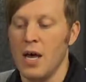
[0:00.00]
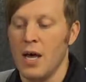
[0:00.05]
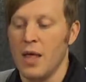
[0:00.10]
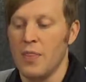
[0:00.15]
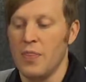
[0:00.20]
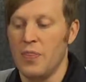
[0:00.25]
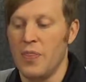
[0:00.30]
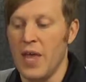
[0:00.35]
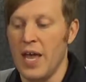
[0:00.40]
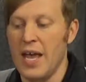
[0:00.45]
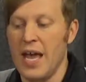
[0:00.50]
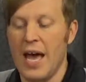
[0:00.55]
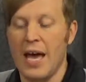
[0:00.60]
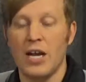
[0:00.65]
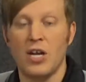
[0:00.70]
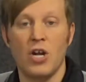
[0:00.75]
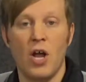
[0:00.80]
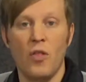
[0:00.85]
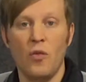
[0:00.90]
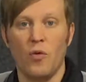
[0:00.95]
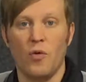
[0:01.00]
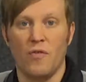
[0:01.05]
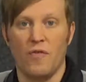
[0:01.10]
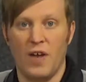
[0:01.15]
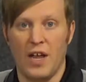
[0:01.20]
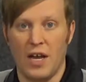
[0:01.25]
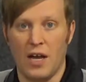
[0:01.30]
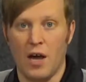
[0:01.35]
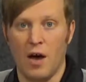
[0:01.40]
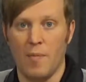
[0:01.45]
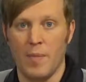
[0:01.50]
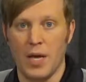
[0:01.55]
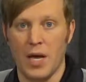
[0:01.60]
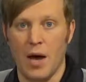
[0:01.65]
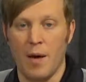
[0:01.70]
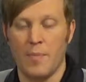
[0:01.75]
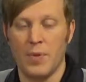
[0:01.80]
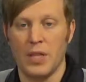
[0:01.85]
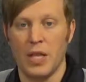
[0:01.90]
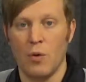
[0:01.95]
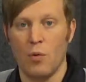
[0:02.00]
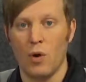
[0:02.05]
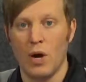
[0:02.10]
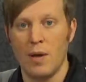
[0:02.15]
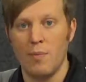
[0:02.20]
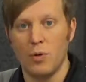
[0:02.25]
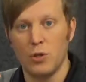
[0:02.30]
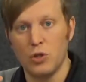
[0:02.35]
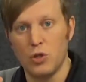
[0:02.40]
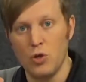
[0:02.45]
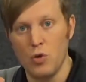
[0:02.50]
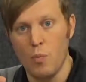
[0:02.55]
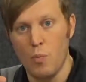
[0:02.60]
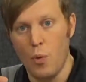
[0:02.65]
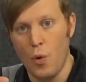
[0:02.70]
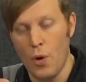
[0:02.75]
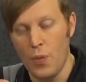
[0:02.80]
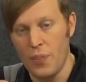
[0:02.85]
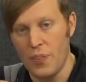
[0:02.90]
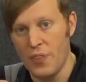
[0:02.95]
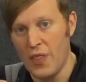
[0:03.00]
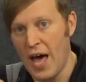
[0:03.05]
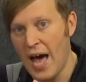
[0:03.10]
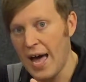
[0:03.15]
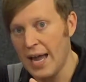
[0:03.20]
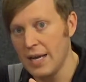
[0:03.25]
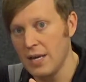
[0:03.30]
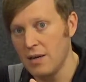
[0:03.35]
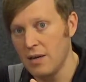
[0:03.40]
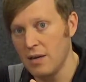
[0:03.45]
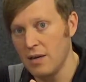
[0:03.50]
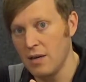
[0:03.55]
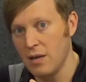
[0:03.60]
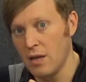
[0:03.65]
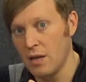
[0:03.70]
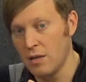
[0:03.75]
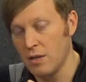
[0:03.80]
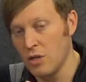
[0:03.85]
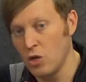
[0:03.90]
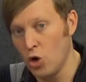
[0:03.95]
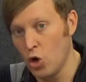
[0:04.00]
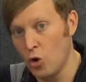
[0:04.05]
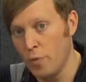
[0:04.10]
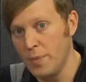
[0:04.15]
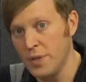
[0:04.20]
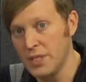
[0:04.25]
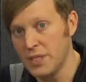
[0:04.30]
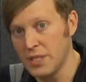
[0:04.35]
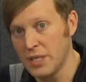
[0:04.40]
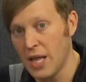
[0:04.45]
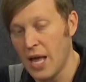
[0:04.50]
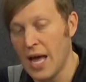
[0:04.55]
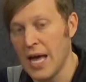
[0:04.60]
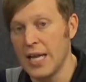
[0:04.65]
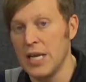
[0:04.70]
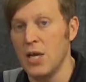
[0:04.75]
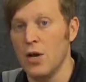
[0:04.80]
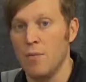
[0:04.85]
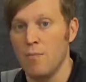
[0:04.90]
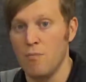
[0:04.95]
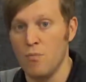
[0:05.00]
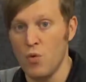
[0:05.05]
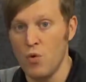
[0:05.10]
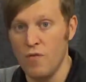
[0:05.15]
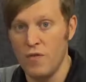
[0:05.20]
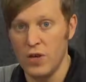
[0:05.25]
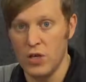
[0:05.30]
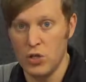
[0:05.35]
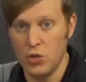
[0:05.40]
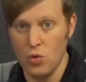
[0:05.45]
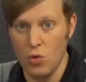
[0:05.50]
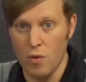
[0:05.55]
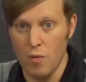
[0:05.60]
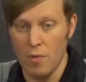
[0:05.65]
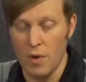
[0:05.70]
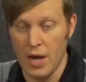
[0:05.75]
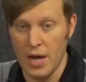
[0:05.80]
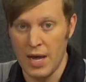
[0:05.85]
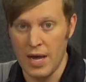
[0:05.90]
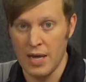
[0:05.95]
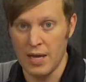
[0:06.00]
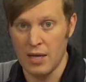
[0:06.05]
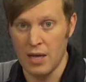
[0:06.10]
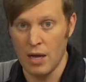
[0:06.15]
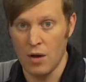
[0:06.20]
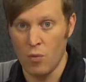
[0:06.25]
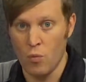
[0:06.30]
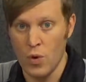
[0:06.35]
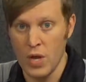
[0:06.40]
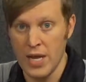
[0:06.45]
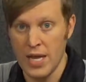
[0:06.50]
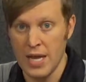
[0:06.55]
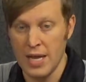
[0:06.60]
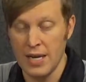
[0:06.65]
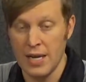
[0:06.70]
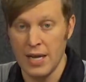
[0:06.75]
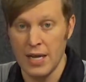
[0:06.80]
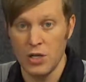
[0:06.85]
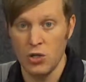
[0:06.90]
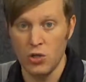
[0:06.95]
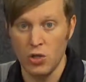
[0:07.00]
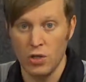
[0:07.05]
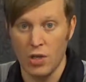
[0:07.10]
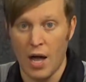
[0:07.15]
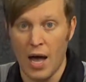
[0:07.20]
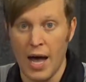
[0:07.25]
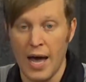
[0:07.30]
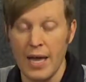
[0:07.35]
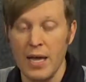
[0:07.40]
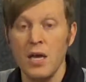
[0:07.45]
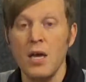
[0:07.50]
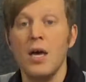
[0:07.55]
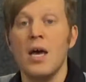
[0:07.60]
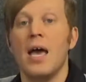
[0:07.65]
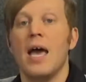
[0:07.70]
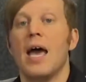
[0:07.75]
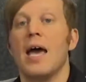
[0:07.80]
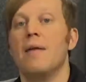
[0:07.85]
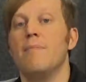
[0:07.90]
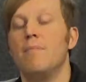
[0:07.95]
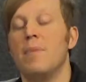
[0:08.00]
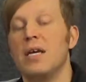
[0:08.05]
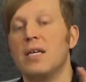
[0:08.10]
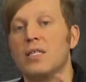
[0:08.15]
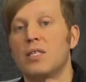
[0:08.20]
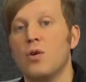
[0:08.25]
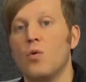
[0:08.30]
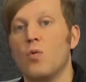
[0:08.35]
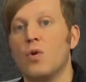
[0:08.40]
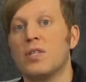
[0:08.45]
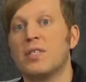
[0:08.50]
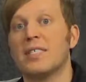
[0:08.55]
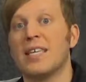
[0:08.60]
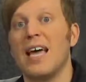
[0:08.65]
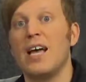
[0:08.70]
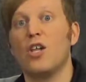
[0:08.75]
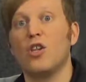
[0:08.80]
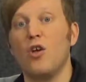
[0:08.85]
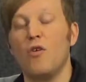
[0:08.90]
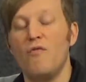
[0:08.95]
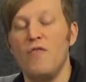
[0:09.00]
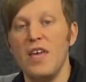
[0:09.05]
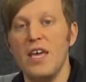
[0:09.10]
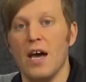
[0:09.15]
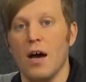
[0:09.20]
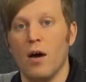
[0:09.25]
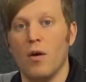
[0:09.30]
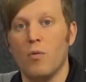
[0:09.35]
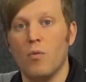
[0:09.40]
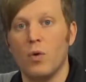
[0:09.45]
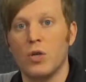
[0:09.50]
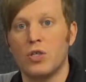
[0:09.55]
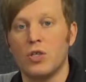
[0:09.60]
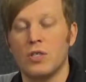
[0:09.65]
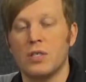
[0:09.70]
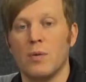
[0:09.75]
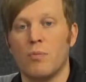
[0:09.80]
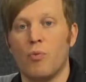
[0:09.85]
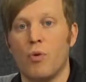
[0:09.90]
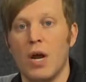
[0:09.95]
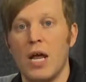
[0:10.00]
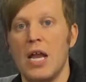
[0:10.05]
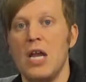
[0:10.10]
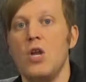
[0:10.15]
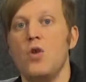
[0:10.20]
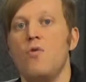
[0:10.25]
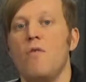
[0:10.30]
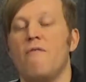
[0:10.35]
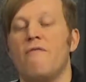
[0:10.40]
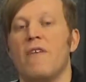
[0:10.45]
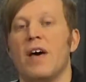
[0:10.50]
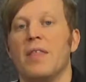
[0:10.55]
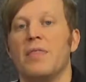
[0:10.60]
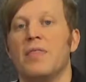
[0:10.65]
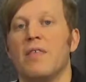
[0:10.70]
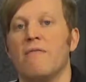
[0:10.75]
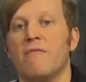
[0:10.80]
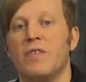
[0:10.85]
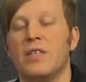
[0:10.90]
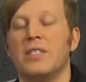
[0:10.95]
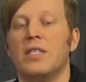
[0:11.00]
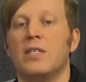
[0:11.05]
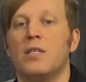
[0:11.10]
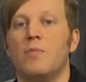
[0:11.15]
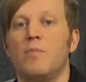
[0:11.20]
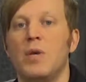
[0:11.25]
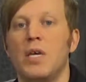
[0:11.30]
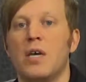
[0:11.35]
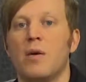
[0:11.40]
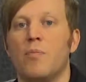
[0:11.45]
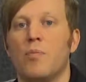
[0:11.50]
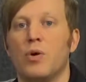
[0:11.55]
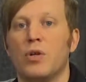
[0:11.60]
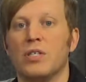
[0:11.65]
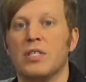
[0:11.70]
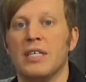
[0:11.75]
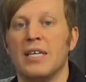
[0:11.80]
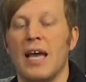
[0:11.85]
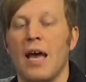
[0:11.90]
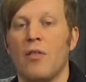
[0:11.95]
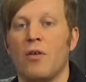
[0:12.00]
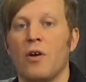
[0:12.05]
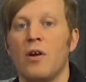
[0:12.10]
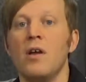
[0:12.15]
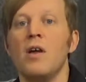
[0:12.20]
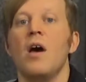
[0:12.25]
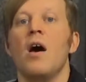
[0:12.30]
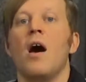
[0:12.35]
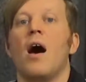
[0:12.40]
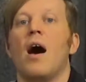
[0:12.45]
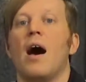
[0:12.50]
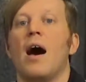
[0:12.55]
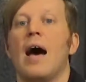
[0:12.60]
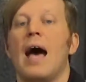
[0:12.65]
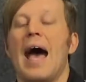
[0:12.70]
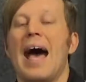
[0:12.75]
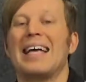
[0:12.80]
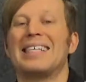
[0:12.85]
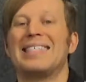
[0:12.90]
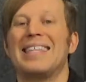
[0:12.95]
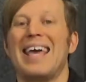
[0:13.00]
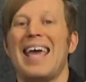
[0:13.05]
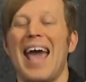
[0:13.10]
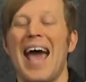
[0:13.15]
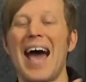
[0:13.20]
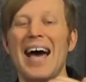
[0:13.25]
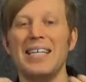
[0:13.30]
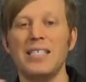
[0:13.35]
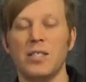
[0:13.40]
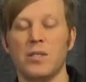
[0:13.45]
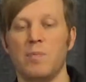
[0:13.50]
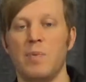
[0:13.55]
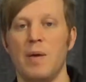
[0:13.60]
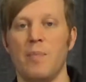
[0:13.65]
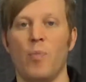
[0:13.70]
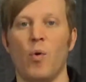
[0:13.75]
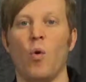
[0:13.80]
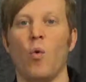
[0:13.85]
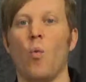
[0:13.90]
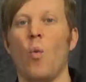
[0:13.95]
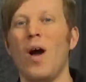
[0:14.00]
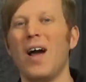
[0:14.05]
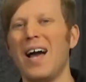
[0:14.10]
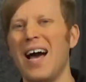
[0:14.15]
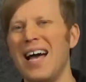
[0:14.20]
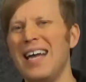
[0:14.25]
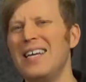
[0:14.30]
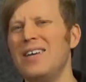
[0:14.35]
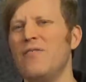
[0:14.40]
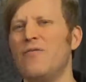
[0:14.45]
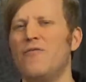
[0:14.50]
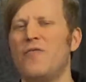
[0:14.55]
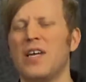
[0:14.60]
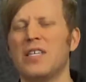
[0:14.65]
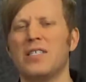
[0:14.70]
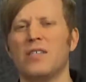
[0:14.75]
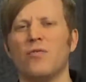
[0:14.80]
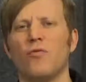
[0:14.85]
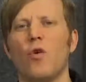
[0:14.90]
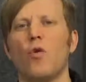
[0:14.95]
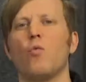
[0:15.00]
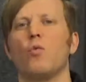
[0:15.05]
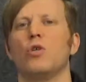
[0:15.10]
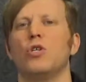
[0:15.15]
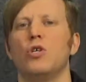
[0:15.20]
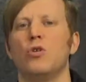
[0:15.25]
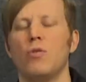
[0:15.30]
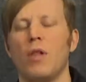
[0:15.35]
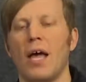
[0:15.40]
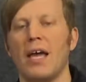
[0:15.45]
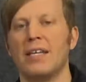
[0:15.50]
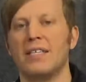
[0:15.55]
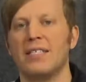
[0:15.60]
they had another event coming up and they were able to put that, the Urban Slide, move it to a weekend in July and mix it with Cyclovia, which is a brand new event that Visit Topeka put together as they asked people, what kind of festival would you like to